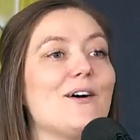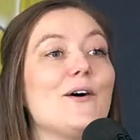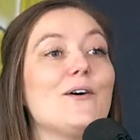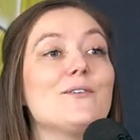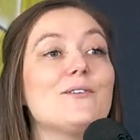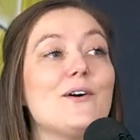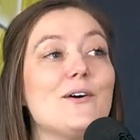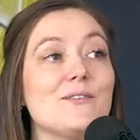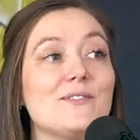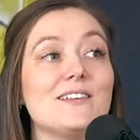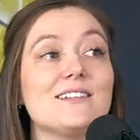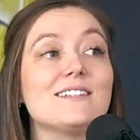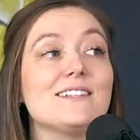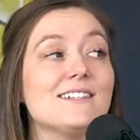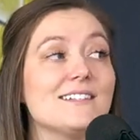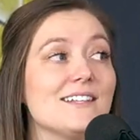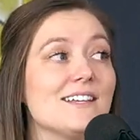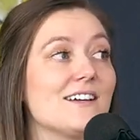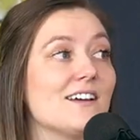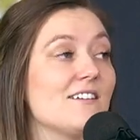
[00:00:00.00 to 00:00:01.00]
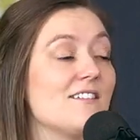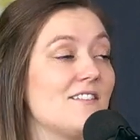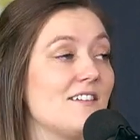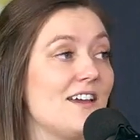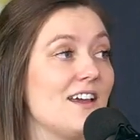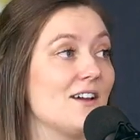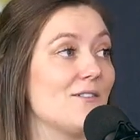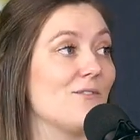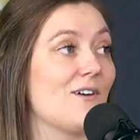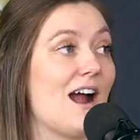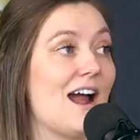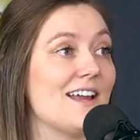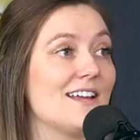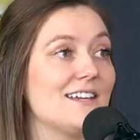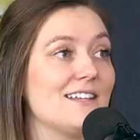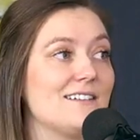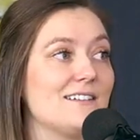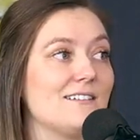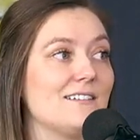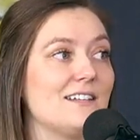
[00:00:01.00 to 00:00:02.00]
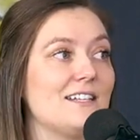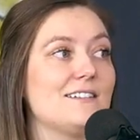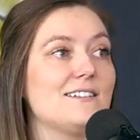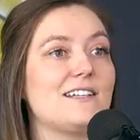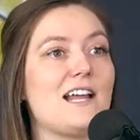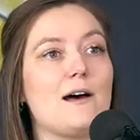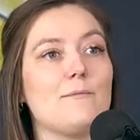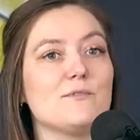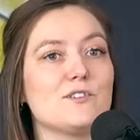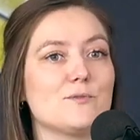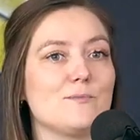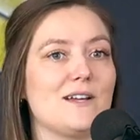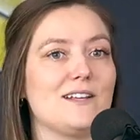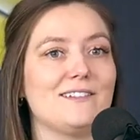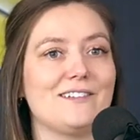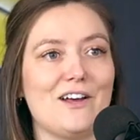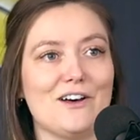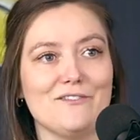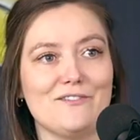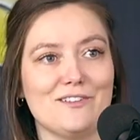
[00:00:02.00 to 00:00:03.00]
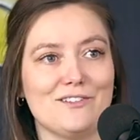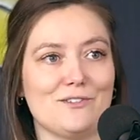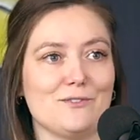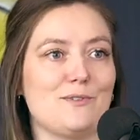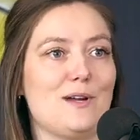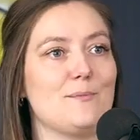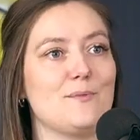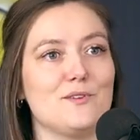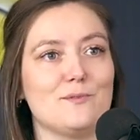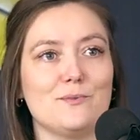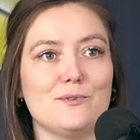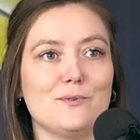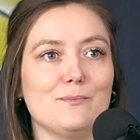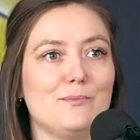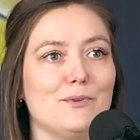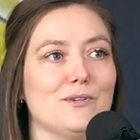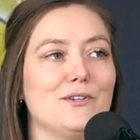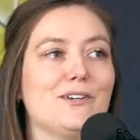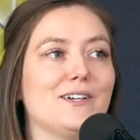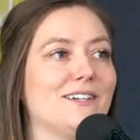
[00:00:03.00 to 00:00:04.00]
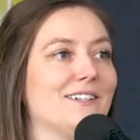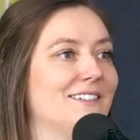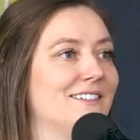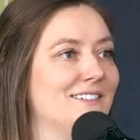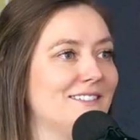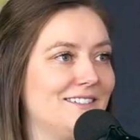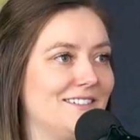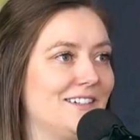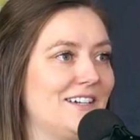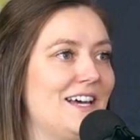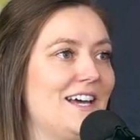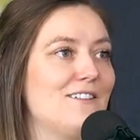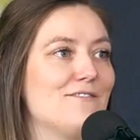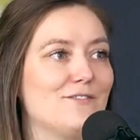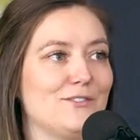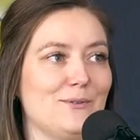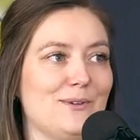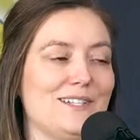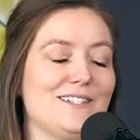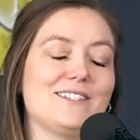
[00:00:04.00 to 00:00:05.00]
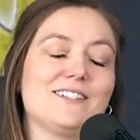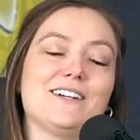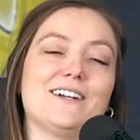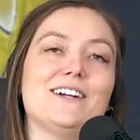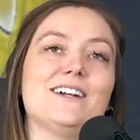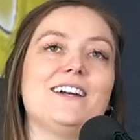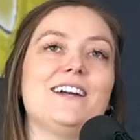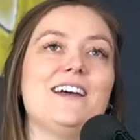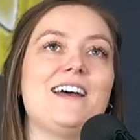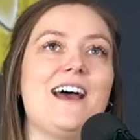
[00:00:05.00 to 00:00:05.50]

oh no, this is like a thing where I can establish myself as a reputable book influencer.